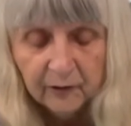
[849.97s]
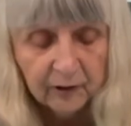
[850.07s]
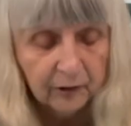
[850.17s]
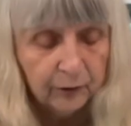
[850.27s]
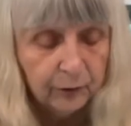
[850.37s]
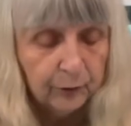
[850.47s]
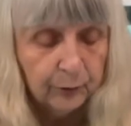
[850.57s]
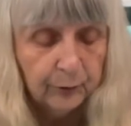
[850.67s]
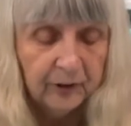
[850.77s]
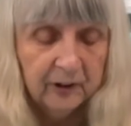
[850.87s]
make sure
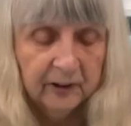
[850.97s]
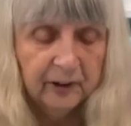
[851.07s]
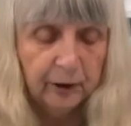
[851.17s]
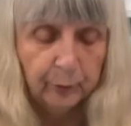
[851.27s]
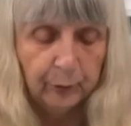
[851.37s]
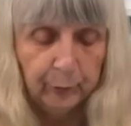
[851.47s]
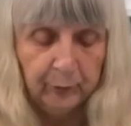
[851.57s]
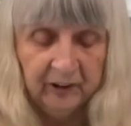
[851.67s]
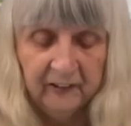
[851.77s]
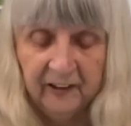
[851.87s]
they line up
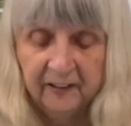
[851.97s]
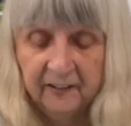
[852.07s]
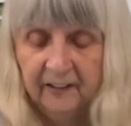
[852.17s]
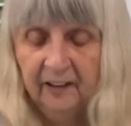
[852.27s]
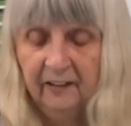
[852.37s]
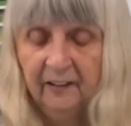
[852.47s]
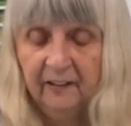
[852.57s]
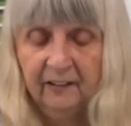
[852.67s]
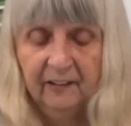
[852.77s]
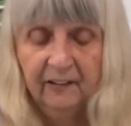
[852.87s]
properly. That's it,
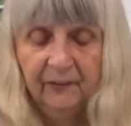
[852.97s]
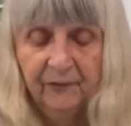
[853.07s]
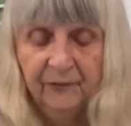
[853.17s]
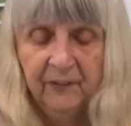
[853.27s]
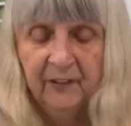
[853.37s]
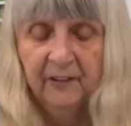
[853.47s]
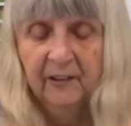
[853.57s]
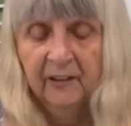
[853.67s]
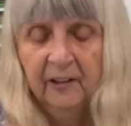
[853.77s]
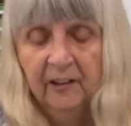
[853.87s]

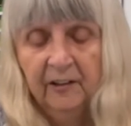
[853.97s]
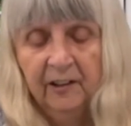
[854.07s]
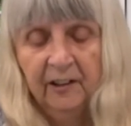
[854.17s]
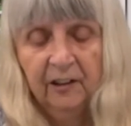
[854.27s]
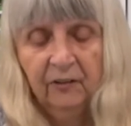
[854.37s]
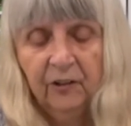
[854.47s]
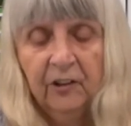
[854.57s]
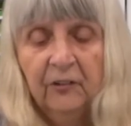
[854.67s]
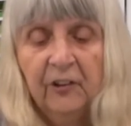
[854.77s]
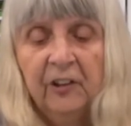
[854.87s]
and that gives them
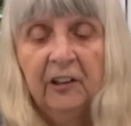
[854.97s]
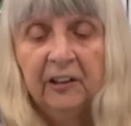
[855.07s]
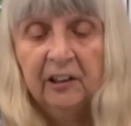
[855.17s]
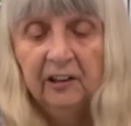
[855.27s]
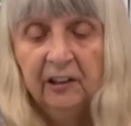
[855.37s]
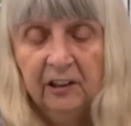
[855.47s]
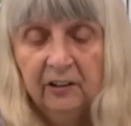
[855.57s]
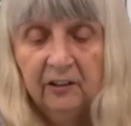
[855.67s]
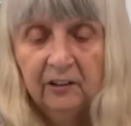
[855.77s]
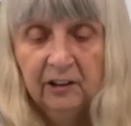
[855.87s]
very
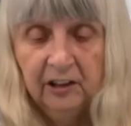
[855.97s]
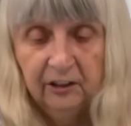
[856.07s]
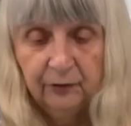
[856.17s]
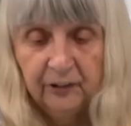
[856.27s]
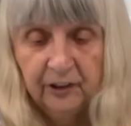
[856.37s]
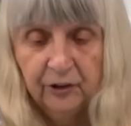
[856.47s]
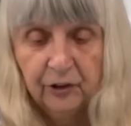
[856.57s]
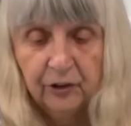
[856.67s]
neat finish